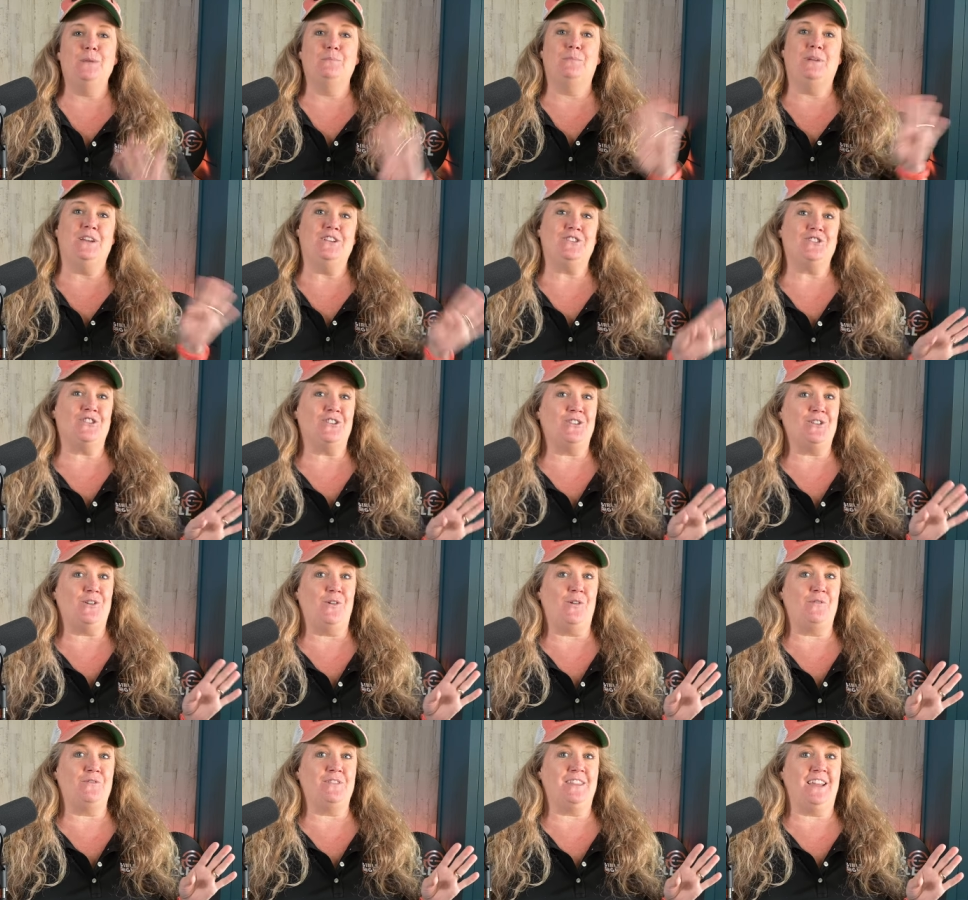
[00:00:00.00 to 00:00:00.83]
Be sure to
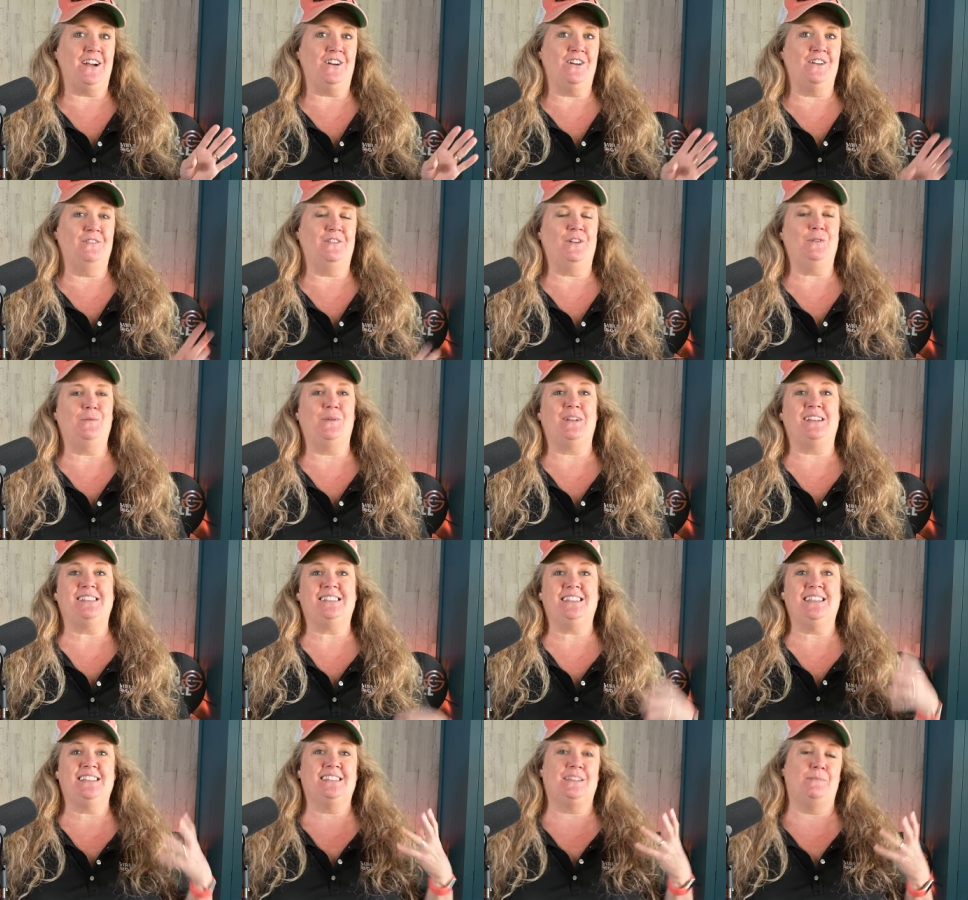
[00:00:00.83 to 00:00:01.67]
go over there if you want
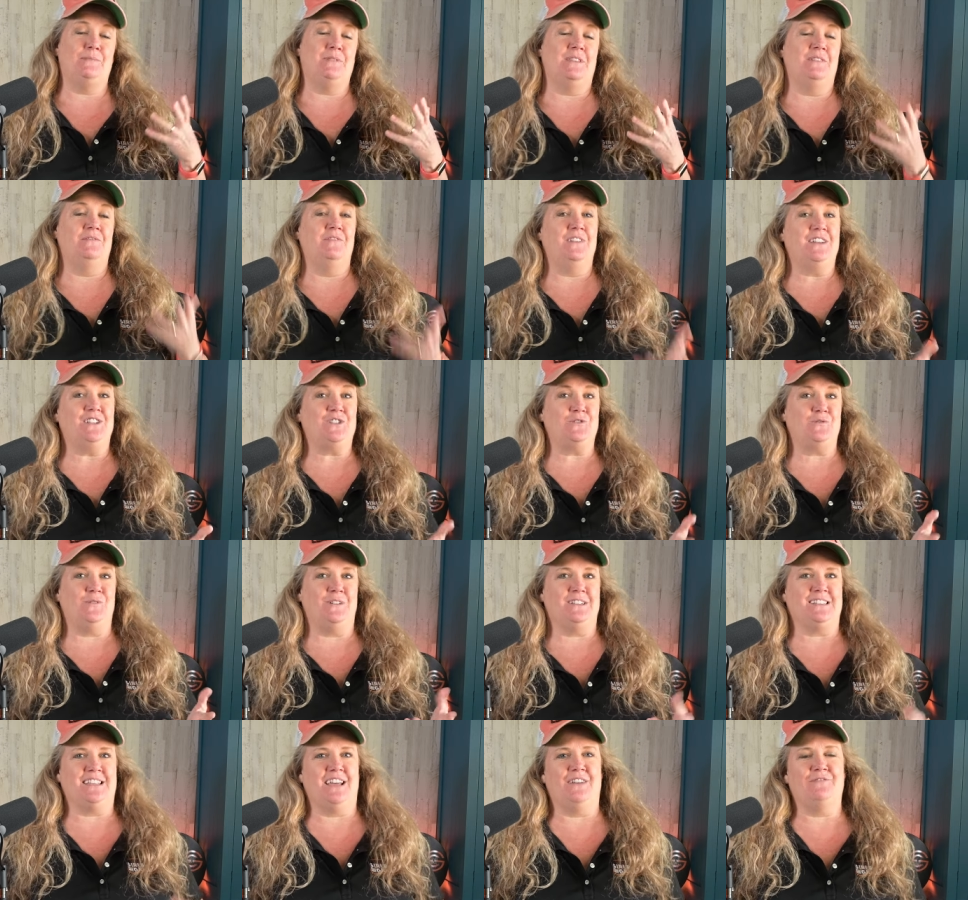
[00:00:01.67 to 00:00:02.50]
to see some of the
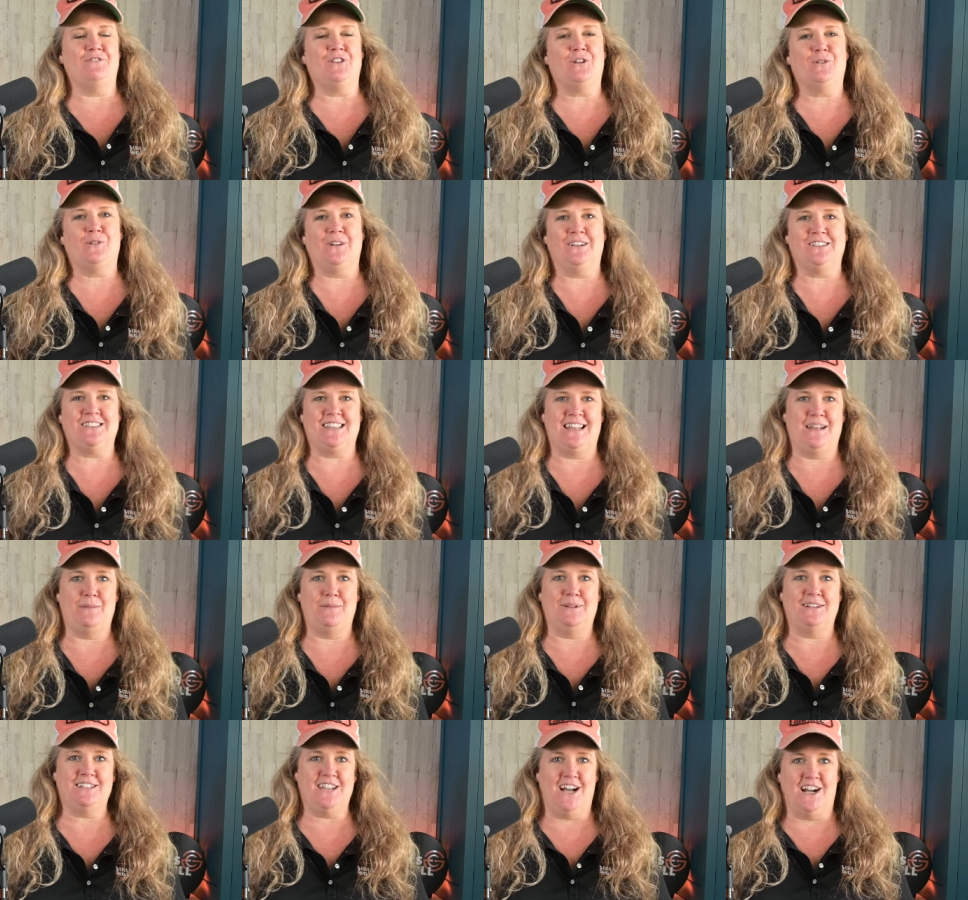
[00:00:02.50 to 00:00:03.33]
visuals of the grills that
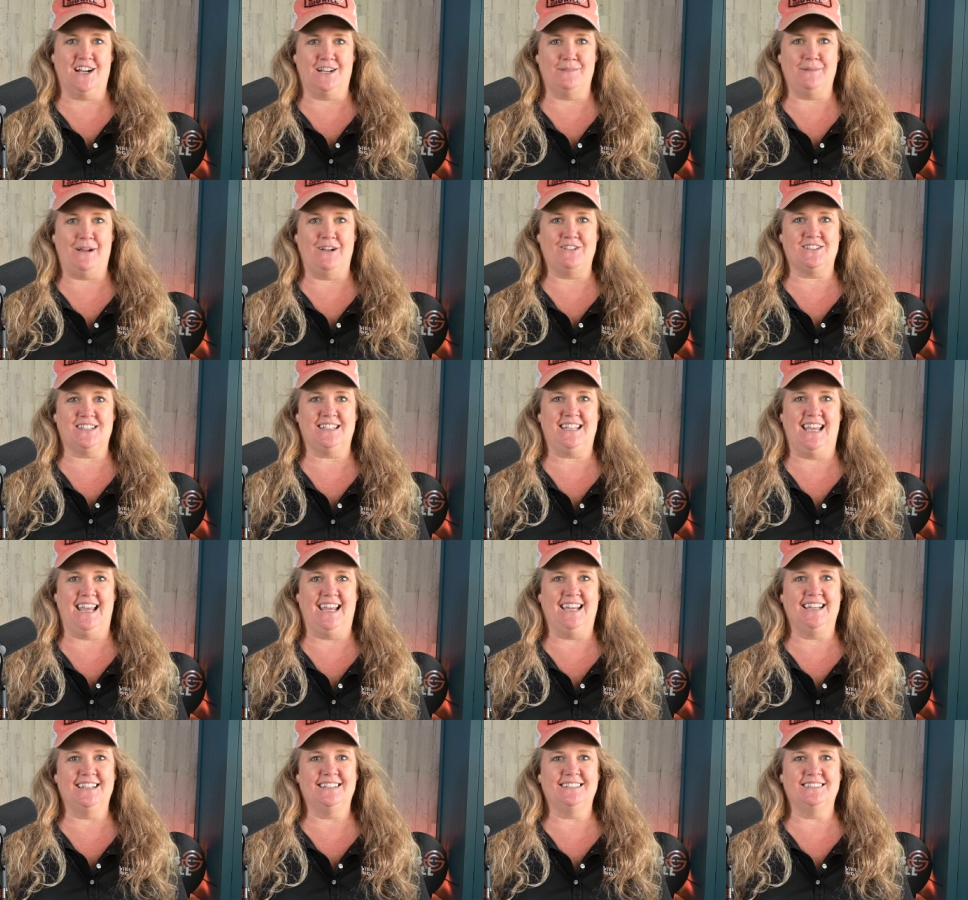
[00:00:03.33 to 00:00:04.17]
I'm going to talk about
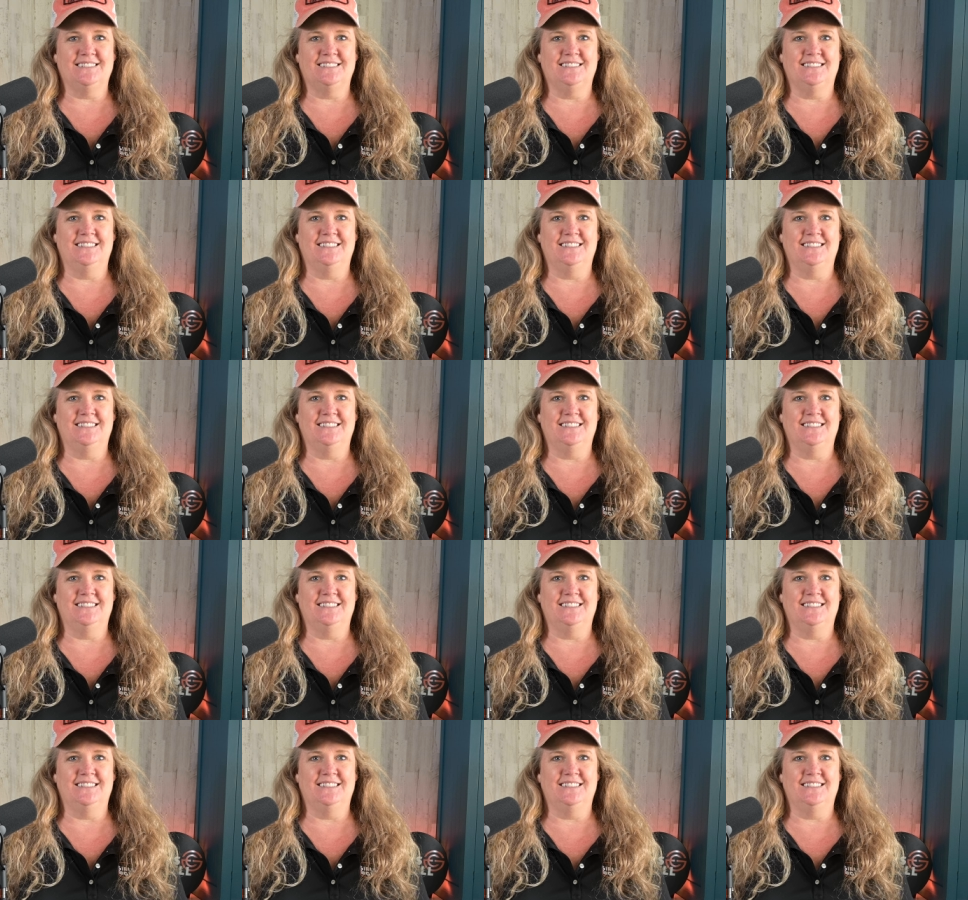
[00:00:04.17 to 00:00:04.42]
today.